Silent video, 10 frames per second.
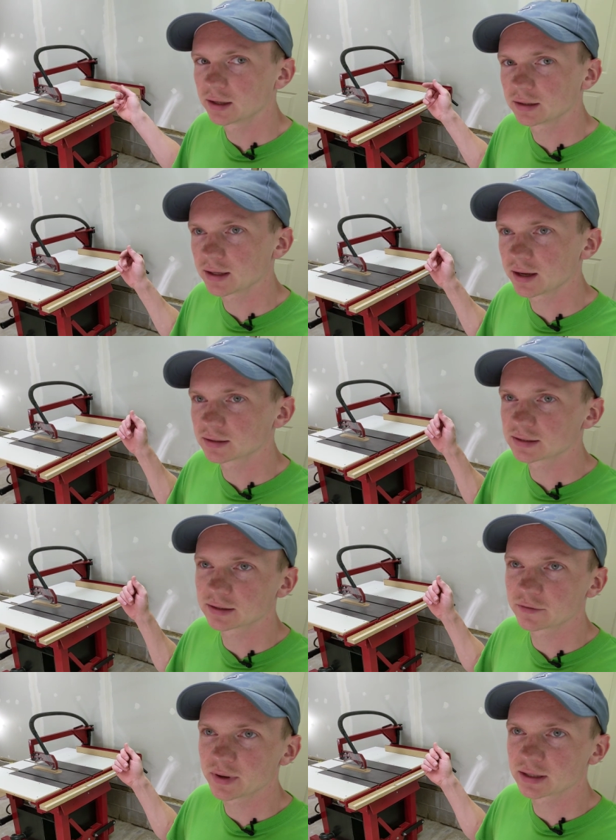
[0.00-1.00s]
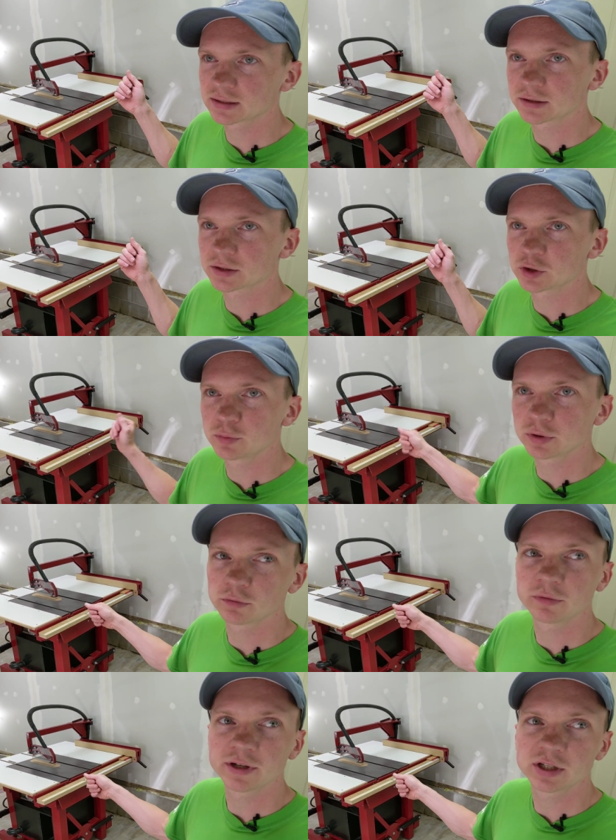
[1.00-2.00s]
yet still makes a
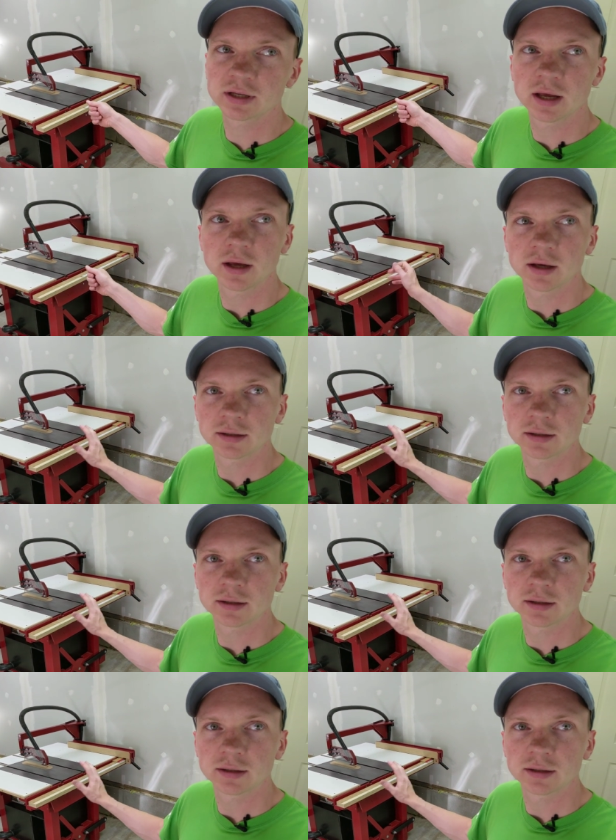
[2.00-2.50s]
super rigid